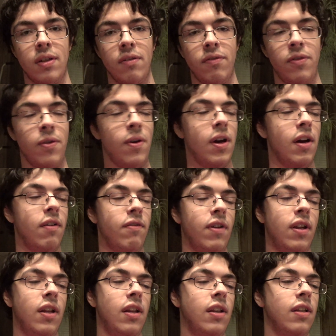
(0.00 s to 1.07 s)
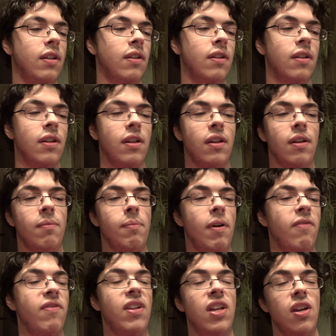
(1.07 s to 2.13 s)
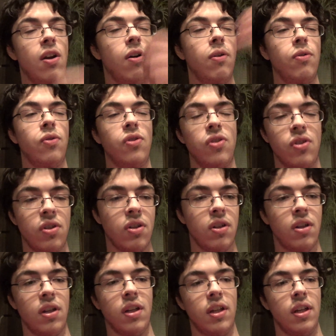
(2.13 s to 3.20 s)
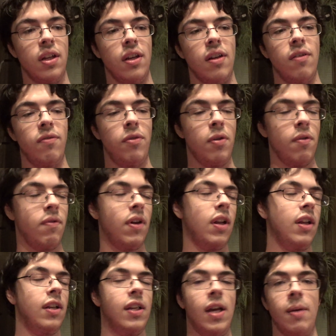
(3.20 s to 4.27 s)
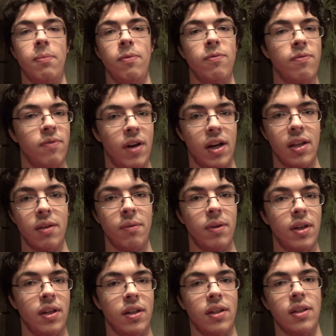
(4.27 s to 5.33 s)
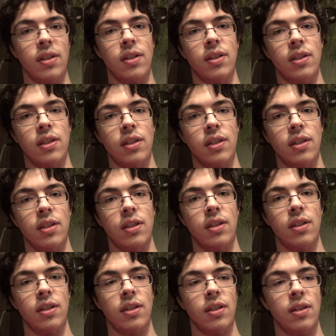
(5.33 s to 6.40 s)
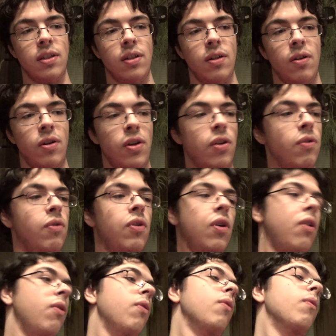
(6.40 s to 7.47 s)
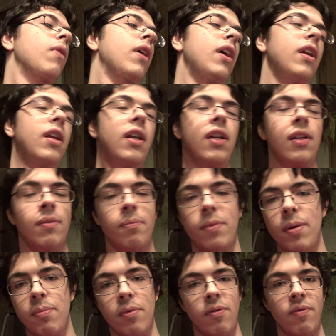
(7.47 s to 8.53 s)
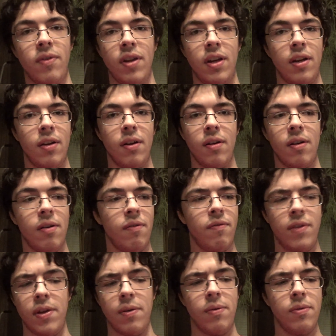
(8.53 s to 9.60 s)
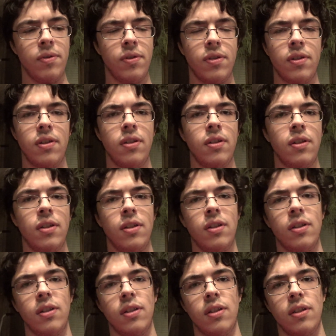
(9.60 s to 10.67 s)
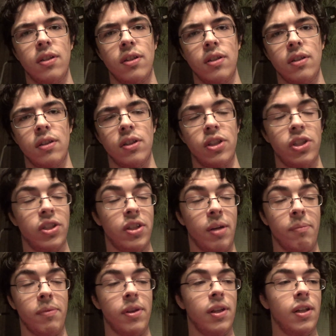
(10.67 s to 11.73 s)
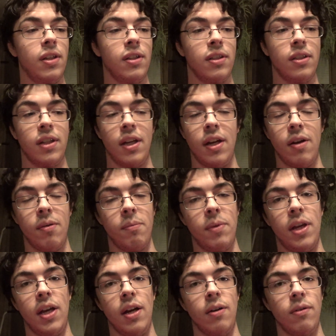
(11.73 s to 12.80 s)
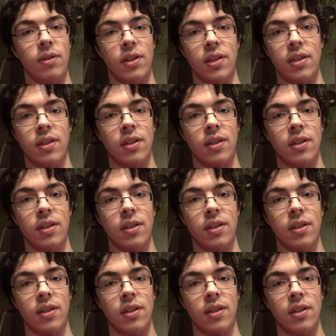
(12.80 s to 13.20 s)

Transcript: If you have any, my videos, if you have any type of following, or you know a way to get people views or something to help me out,